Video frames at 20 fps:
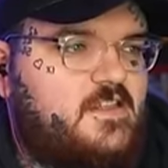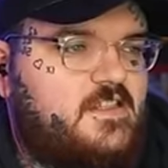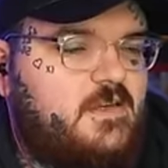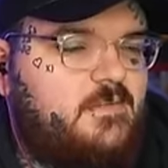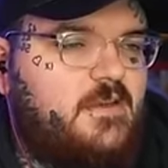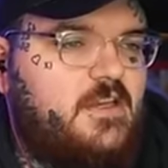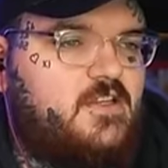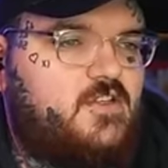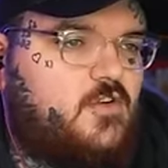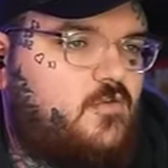to
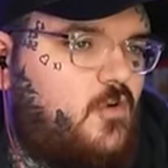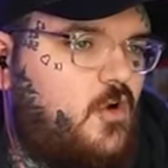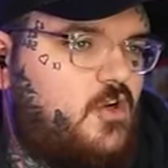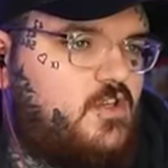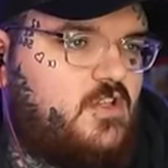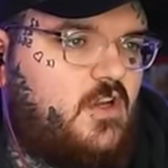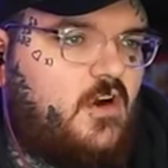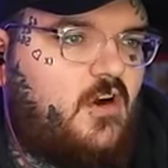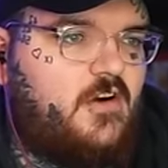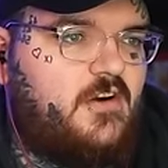beat so rock's
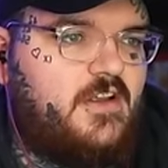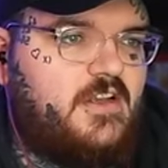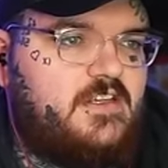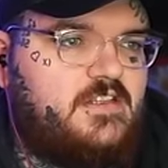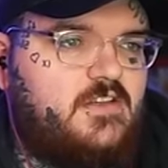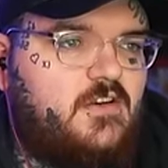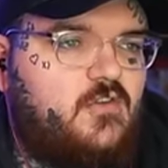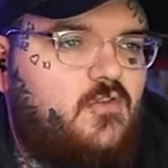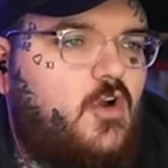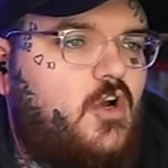the hardest
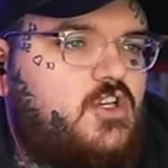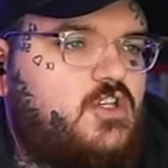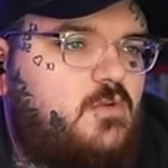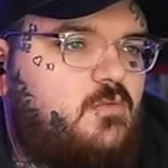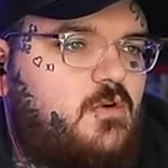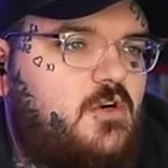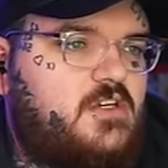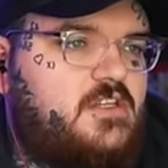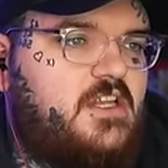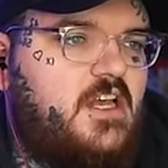or rock's the
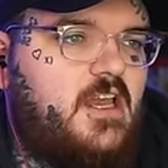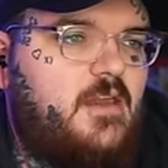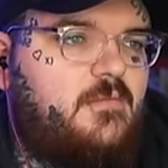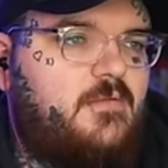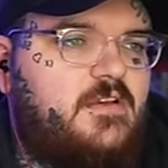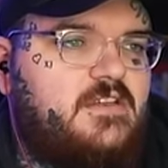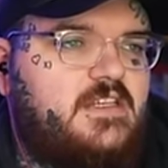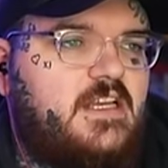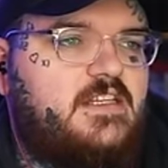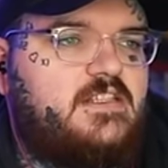worst type
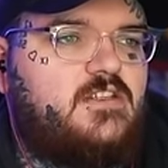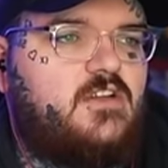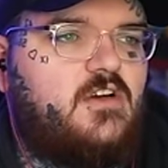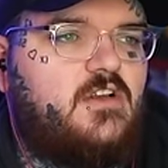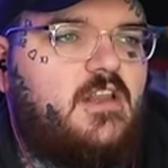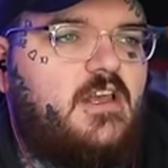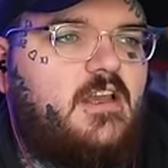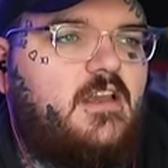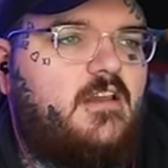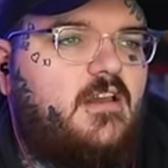because that's not
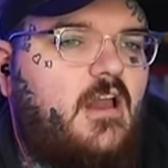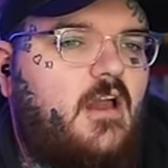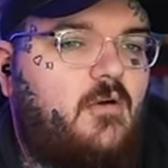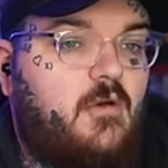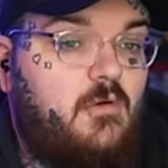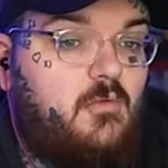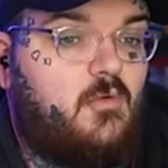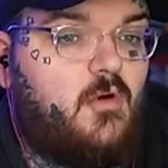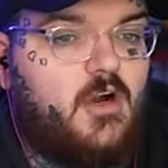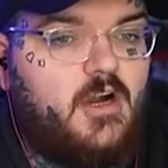like how it
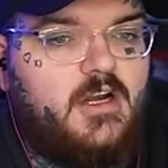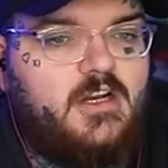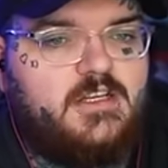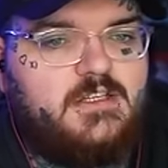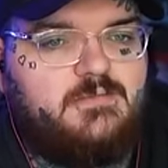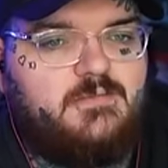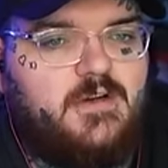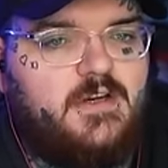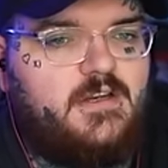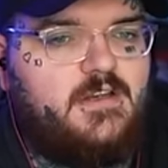works
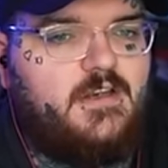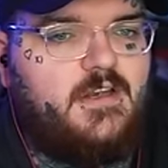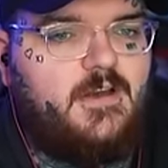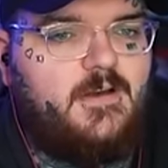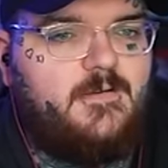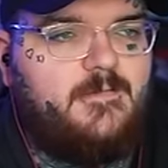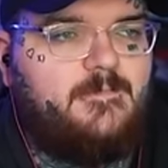but yeah,